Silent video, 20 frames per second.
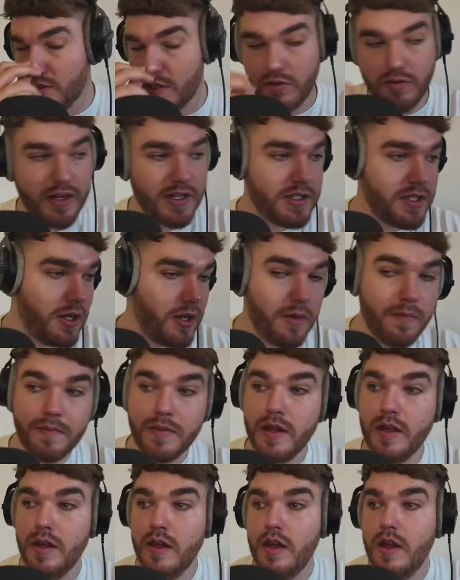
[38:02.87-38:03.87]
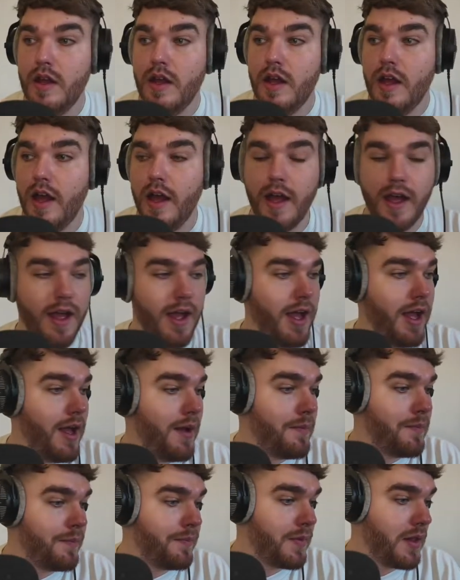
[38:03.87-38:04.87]
3-2.
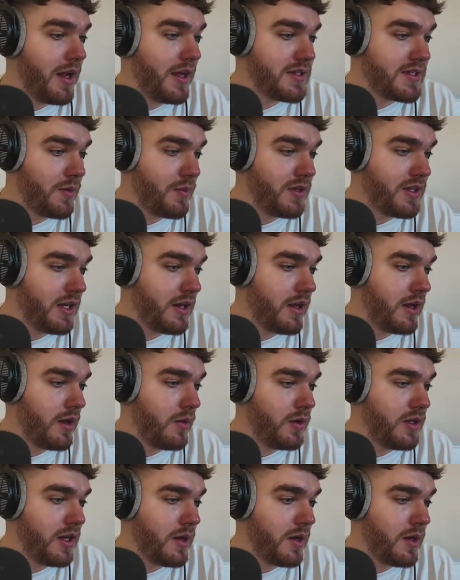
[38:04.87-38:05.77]
Like I said, we did a